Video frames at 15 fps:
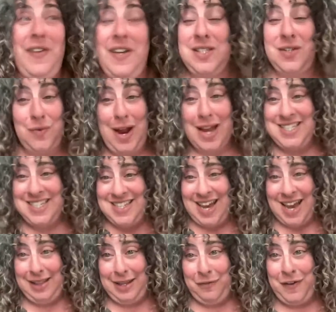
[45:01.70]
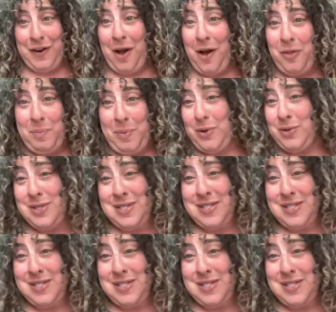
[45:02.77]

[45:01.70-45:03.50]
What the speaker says: is a rising tide lifting all the boats.